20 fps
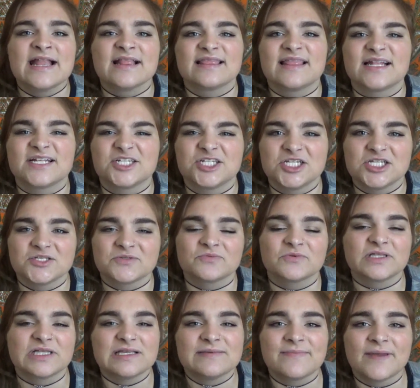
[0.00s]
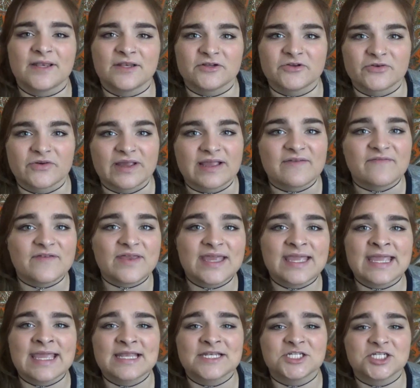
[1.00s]
that she's really been
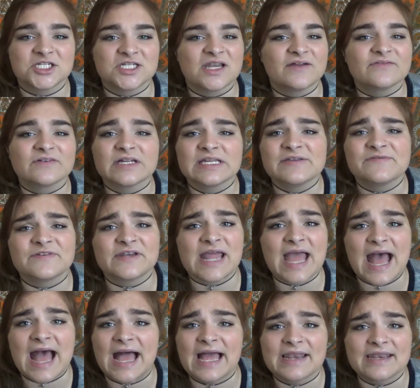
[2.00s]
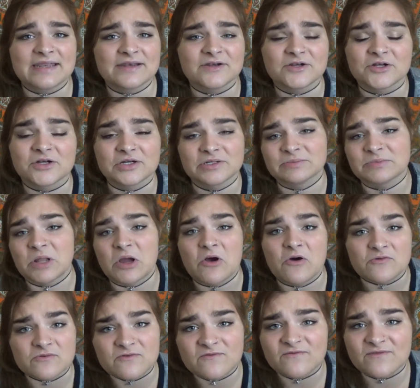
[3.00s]
craving, and she never even had in her
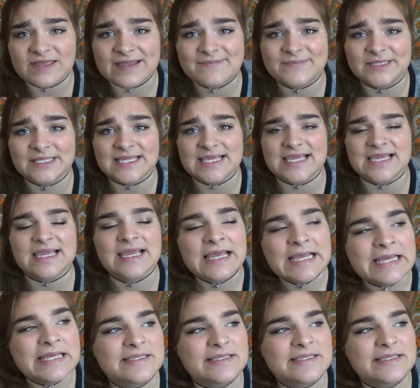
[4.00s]
own family.